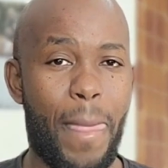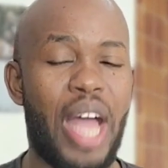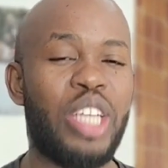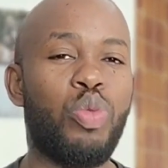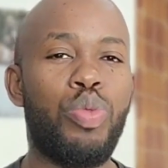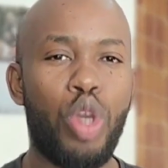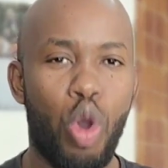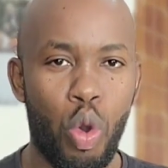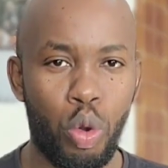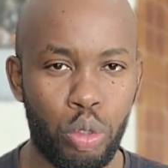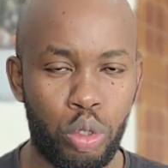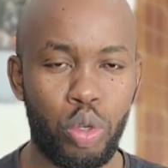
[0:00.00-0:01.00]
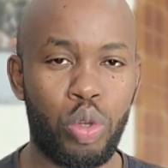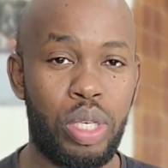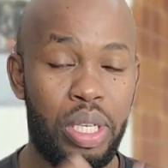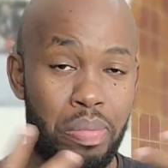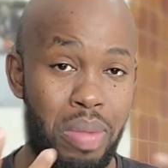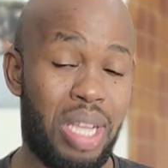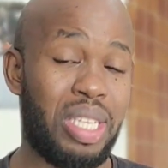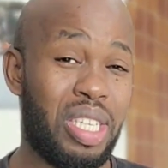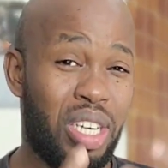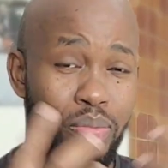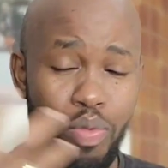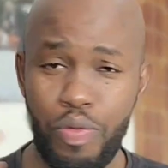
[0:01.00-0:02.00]
as we also
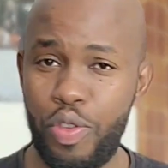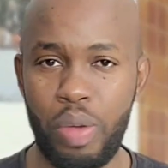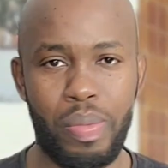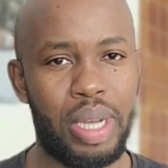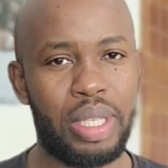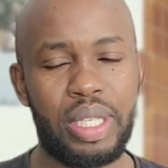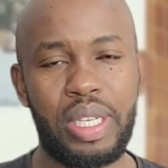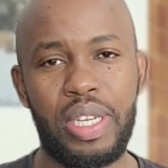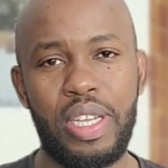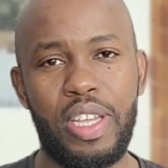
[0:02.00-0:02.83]
demask. Remove your mask.